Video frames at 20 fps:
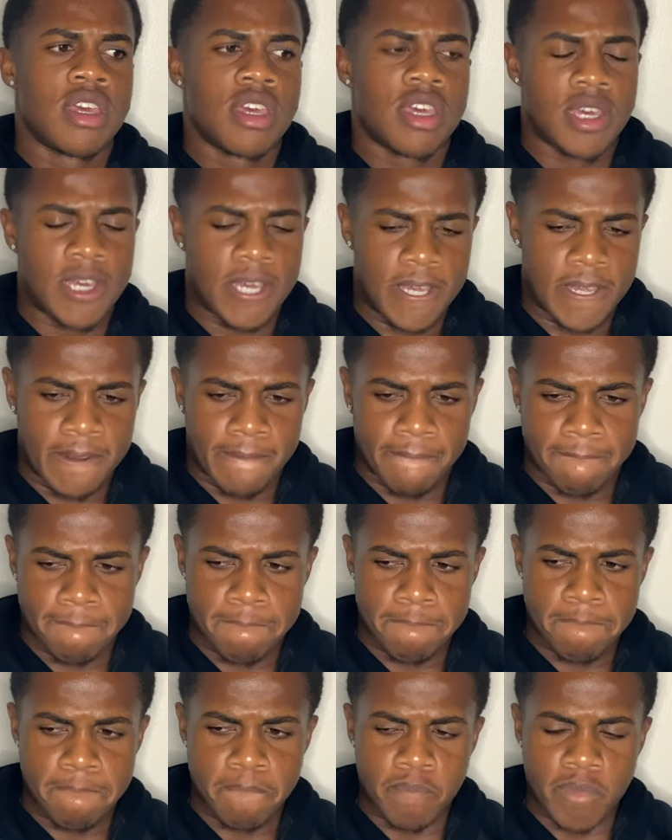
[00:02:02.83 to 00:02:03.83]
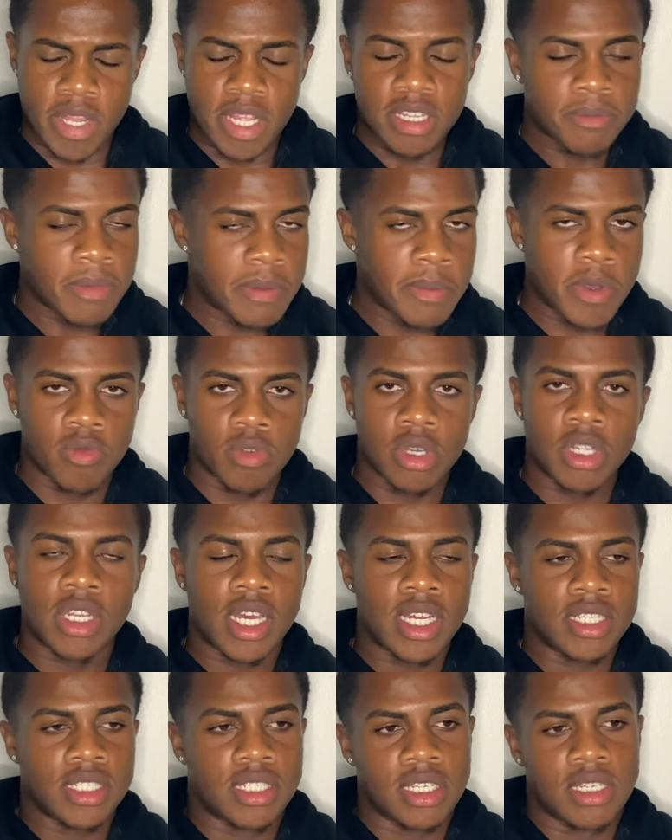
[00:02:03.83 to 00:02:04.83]
and it made me
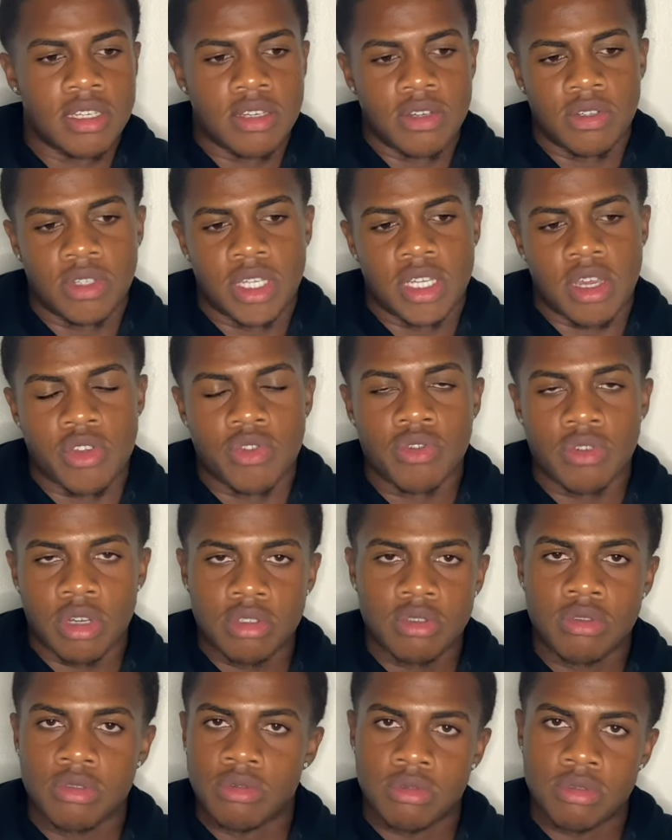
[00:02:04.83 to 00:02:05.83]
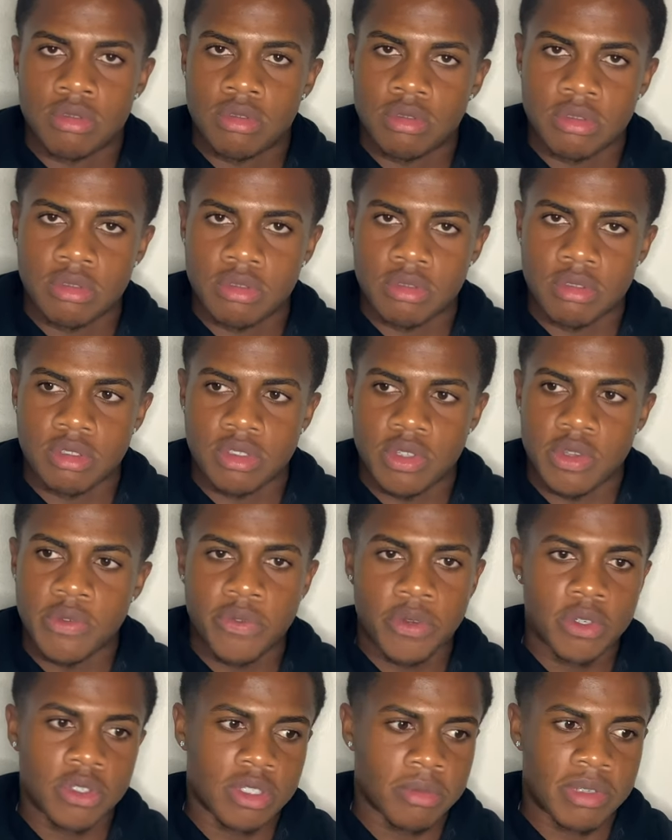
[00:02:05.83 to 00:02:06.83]
realize, like, yo, like, are you, are you, do you
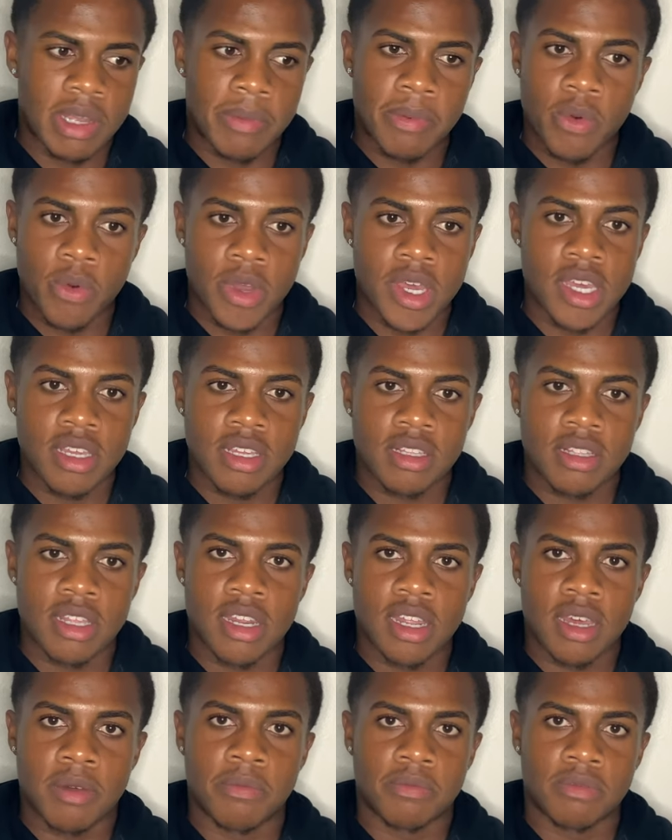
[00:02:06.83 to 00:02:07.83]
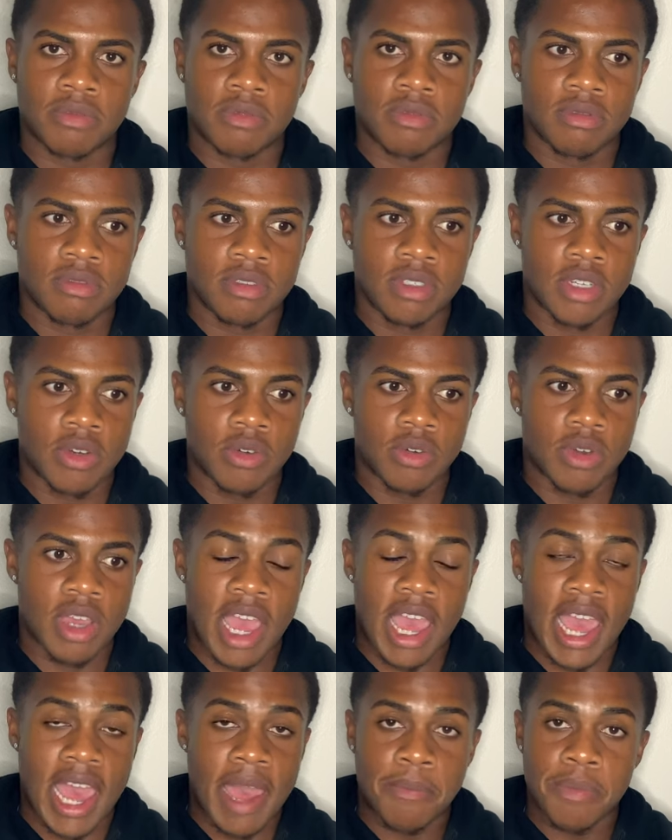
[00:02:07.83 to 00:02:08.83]
feel some type of way that I'm, you know,
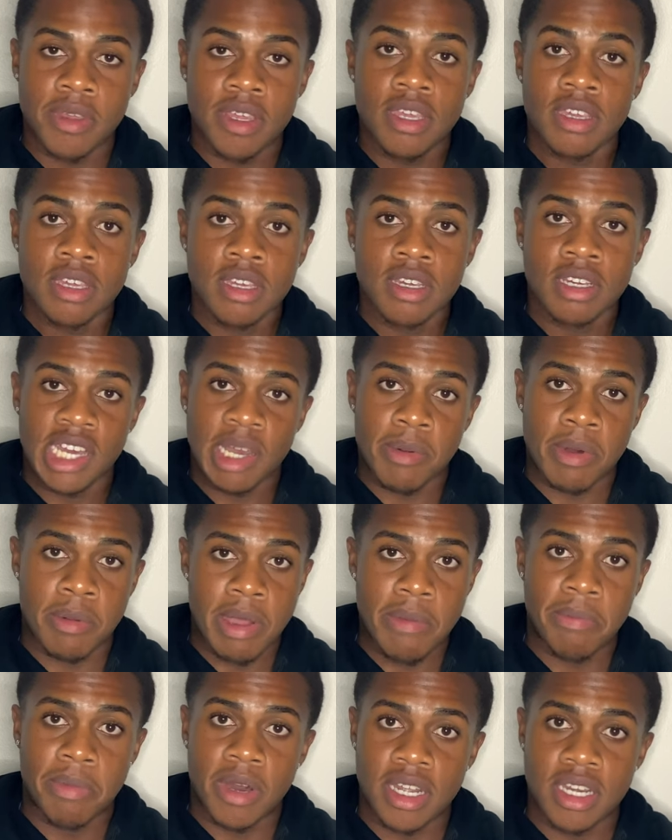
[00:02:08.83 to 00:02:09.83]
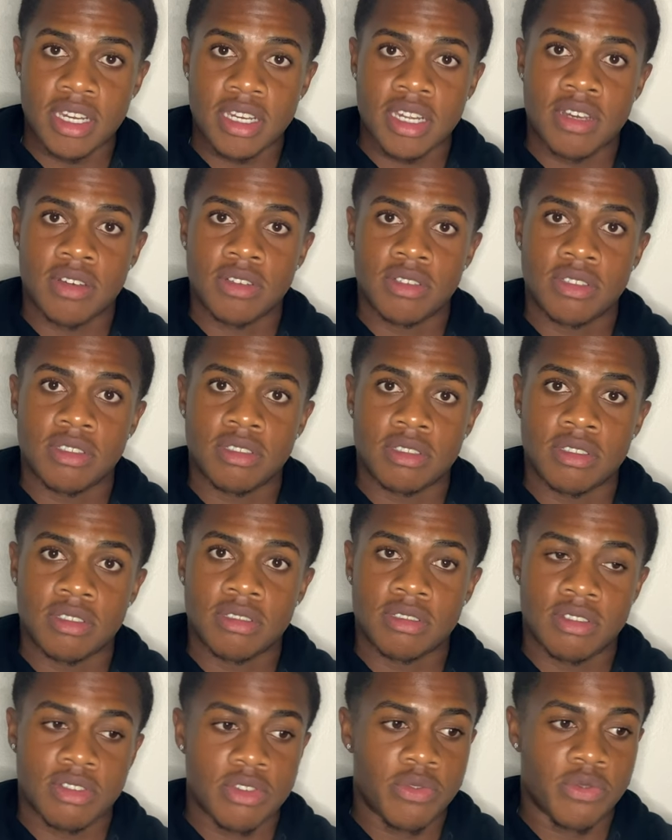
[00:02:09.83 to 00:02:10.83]
happy about my body now?
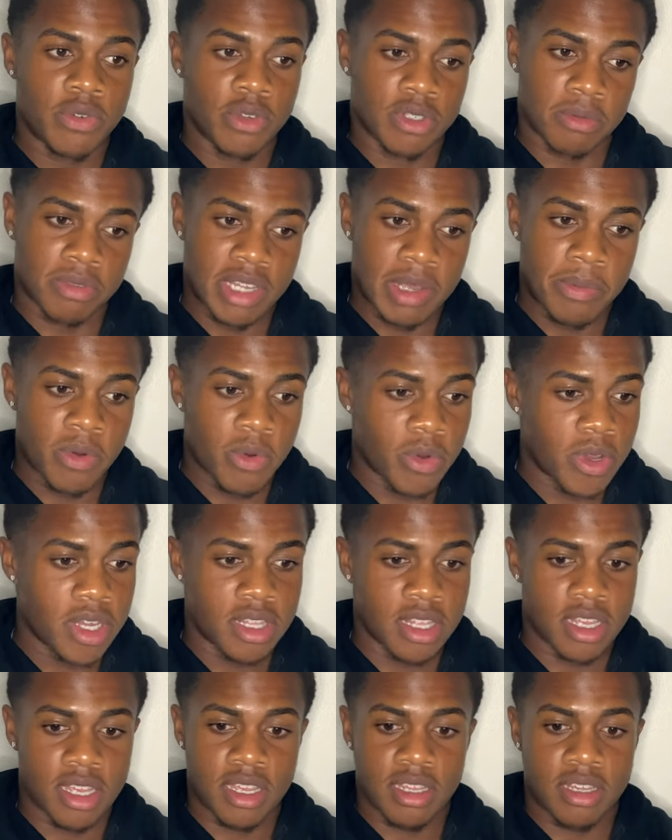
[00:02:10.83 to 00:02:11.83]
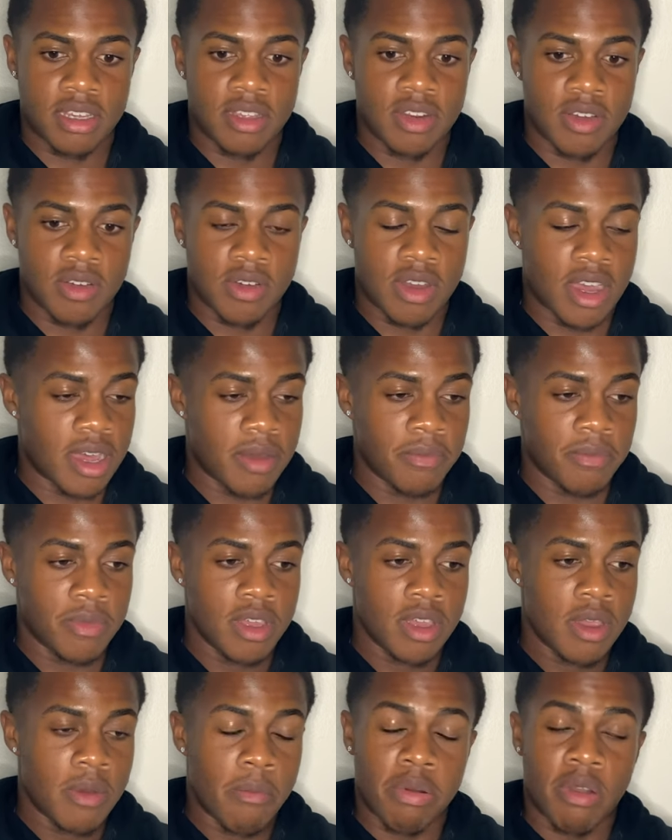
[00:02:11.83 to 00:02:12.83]
Do you feel some type of way that, you know, I'm
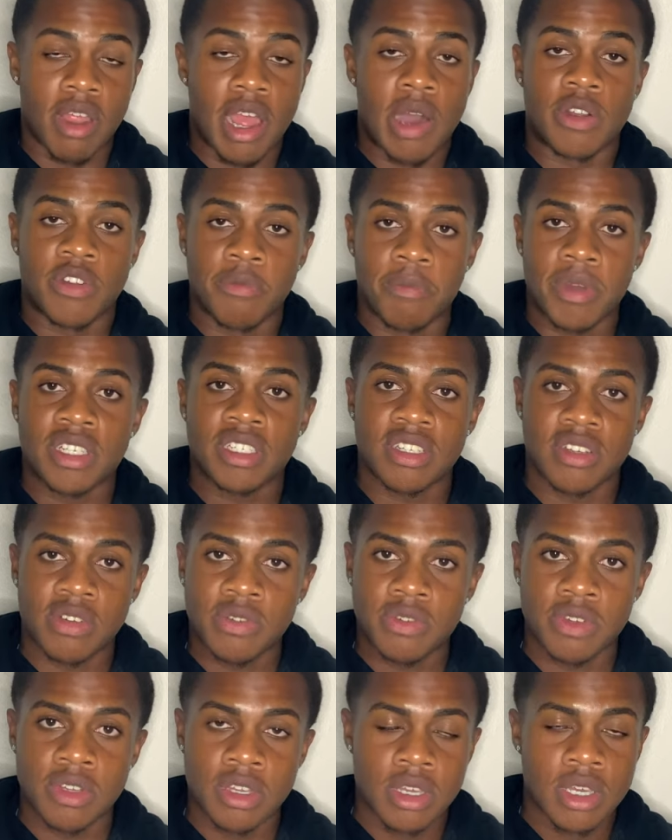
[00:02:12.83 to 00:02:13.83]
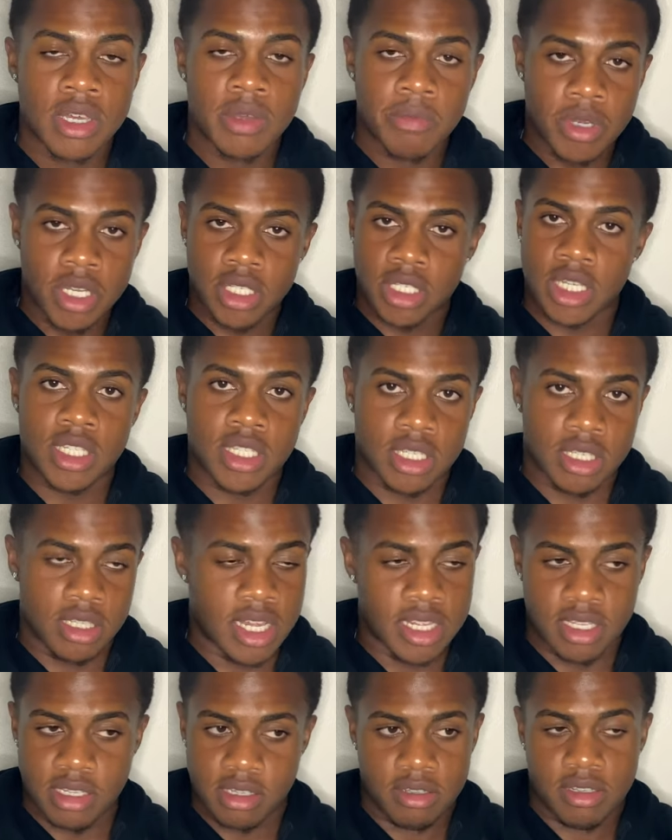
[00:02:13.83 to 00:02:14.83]
proud of myself? Because that's
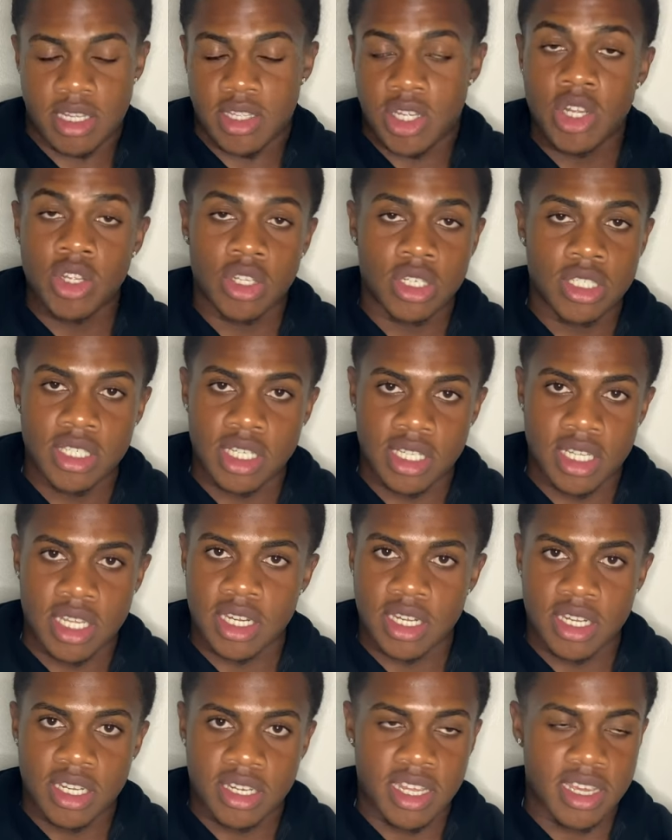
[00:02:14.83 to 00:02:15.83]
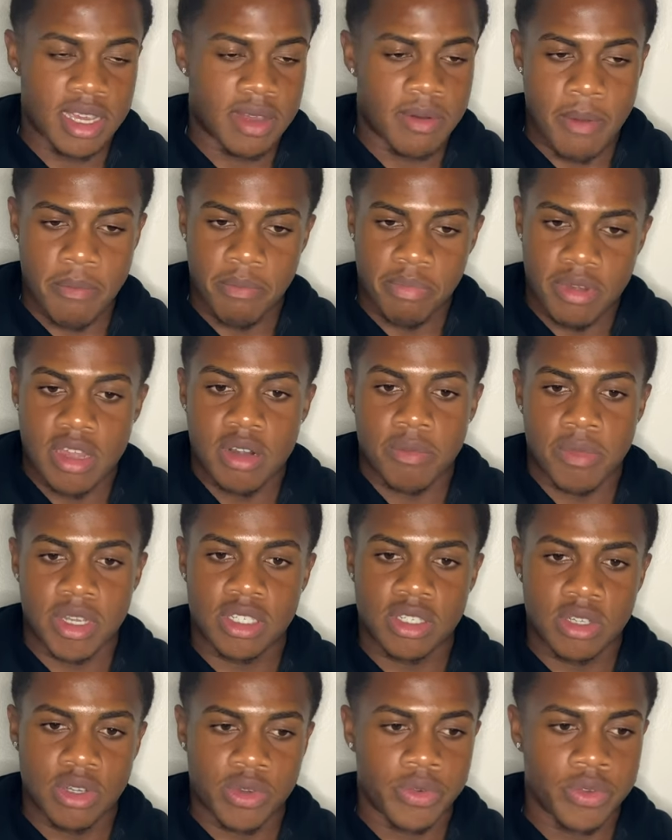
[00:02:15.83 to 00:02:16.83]
that's that's all it is at the end of the day. I'm proud of
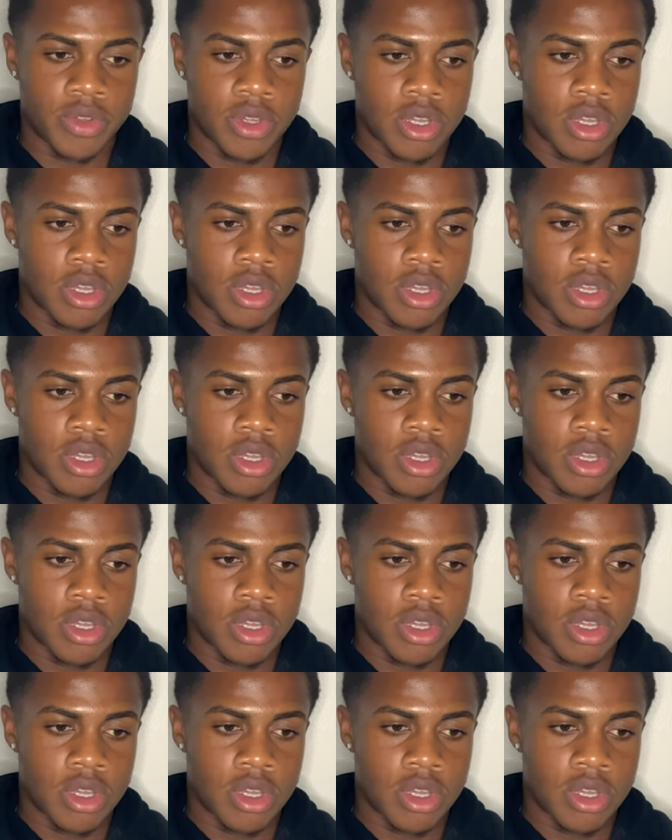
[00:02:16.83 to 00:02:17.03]
myself.